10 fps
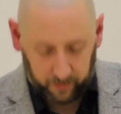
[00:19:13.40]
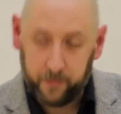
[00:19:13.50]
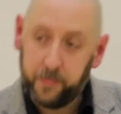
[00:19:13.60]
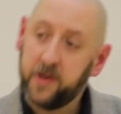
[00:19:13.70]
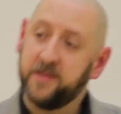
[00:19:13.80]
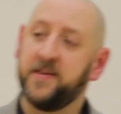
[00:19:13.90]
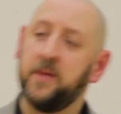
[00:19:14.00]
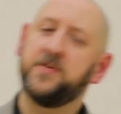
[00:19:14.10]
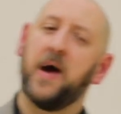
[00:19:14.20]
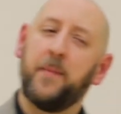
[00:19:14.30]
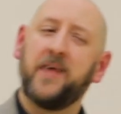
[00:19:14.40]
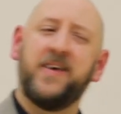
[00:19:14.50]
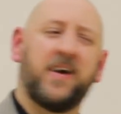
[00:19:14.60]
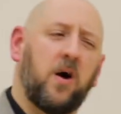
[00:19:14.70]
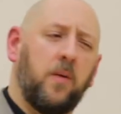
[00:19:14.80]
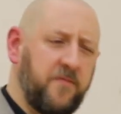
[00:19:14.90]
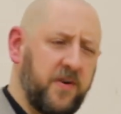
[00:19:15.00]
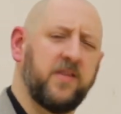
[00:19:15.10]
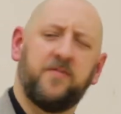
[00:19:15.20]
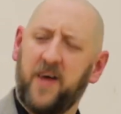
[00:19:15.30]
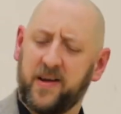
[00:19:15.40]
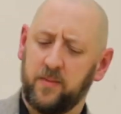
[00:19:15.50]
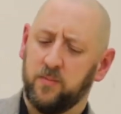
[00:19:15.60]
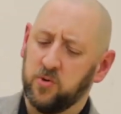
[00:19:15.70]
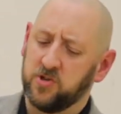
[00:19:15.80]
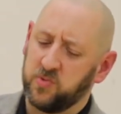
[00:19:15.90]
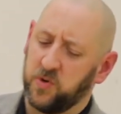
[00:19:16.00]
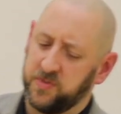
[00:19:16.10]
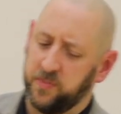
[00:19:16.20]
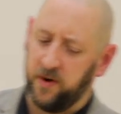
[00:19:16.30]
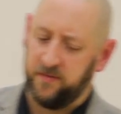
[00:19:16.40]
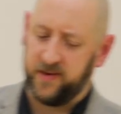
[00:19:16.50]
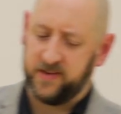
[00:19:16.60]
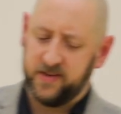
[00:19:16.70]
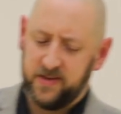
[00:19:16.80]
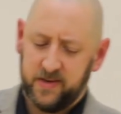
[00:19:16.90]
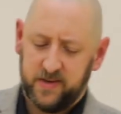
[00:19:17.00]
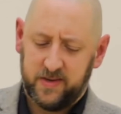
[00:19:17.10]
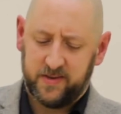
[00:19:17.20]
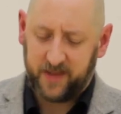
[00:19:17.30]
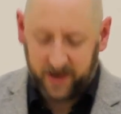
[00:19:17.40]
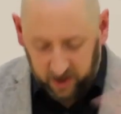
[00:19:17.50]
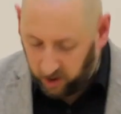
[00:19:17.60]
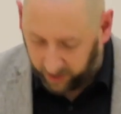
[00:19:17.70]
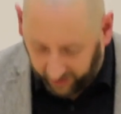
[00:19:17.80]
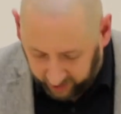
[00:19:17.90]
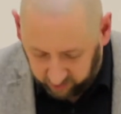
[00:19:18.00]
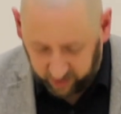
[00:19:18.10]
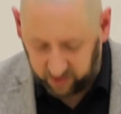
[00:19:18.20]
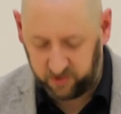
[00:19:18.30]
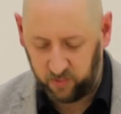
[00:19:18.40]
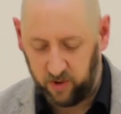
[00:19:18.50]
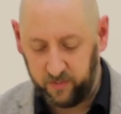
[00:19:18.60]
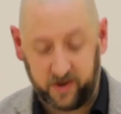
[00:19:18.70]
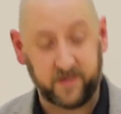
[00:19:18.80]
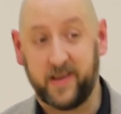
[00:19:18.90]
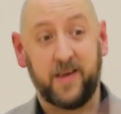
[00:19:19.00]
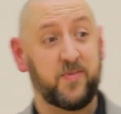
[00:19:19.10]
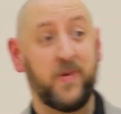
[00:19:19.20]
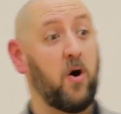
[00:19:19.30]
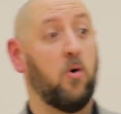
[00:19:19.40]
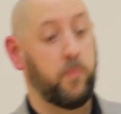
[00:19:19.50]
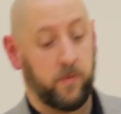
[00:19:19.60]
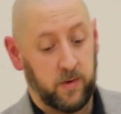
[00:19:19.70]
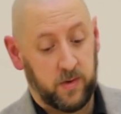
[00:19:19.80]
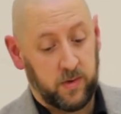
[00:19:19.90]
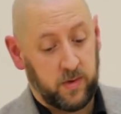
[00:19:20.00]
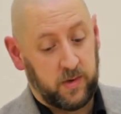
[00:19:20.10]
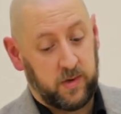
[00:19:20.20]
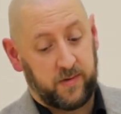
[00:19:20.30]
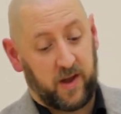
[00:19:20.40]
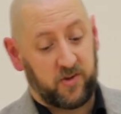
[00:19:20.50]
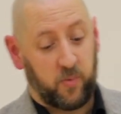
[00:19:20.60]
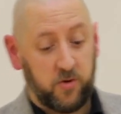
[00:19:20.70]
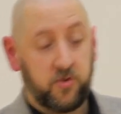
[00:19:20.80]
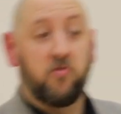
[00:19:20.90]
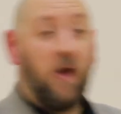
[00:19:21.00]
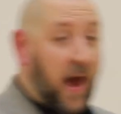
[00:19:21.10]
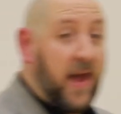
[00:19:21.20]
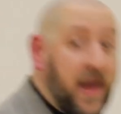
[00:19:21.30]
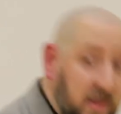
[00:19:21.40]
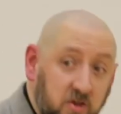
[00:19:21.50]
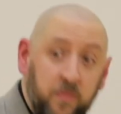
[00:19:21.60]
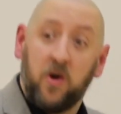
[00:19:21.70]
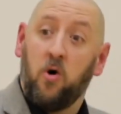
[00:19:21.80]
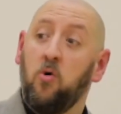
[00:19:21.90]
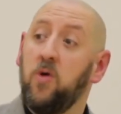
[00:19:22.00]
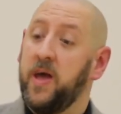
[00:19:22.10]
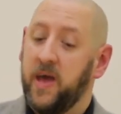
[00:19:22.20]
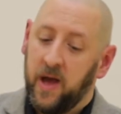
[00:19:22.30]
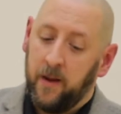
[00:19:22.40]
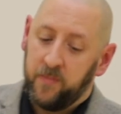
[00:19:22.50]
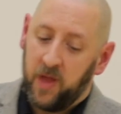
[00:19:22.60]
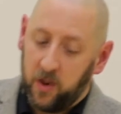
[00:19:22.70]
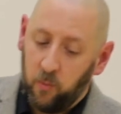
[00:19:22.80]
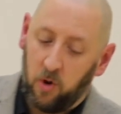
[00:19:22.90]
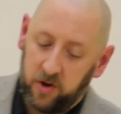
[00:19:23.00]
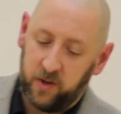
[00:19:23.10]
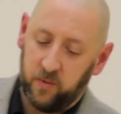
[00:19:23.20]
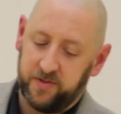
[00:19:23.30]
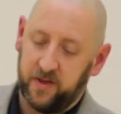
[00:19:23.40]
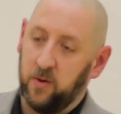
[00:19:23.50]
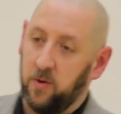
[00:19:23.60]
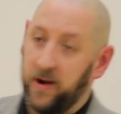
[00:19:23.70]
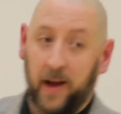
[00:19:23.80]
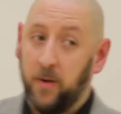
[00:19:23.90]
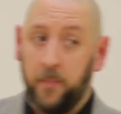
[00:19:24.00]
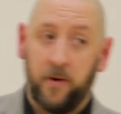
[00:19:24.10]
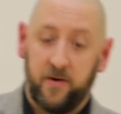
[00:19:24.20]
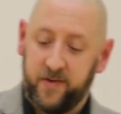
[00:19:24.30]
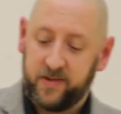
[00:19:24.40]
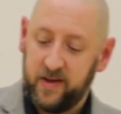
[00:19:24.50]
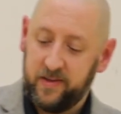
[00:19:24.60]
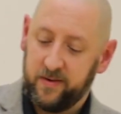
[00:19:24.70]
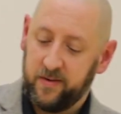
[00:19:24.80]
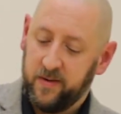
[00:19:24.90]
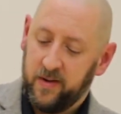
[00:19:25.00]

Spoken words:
But at the same time, I take comfort in the fact that Moses wasn't perfect, that he got angry and so on, because it gives me hope. That as one trying to be holy and walking with the Lord, I'm not perfect either.